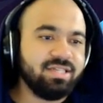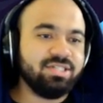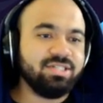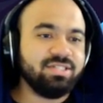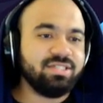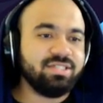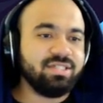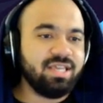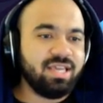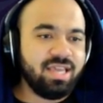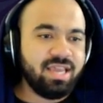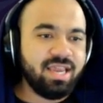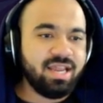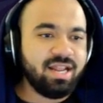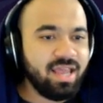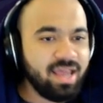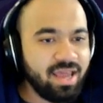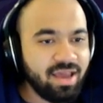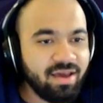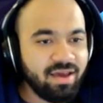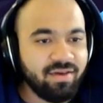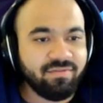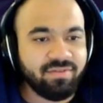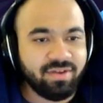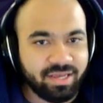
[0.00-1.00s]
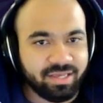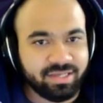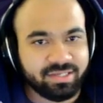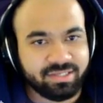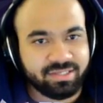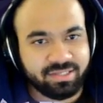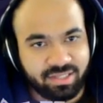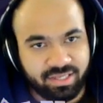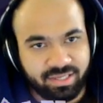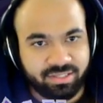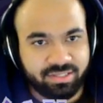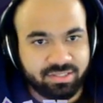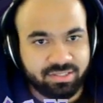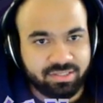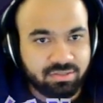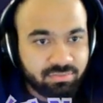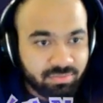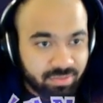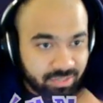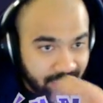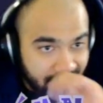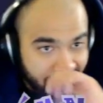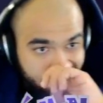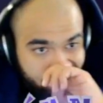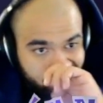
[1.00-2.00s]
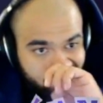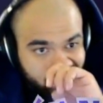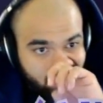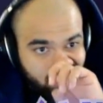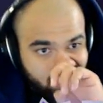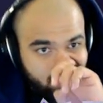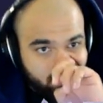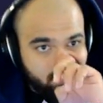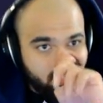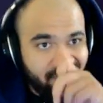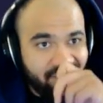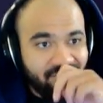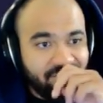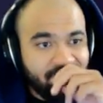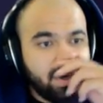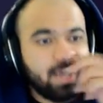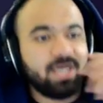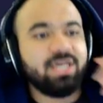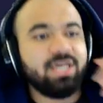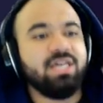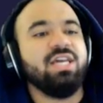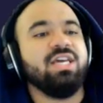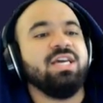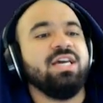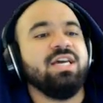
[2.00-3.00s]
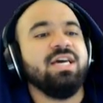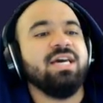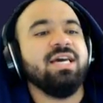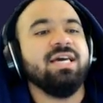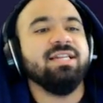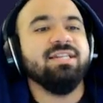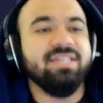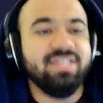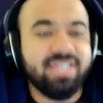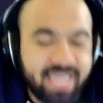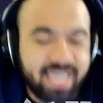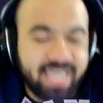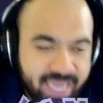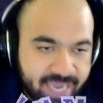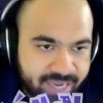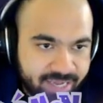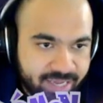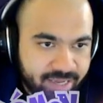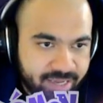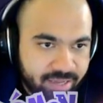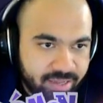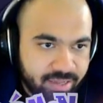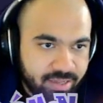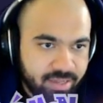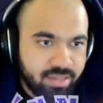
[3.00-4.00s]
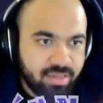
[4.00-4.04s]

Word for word: I just can't have nice things. Swimmer Casey's got to be a fucking dick.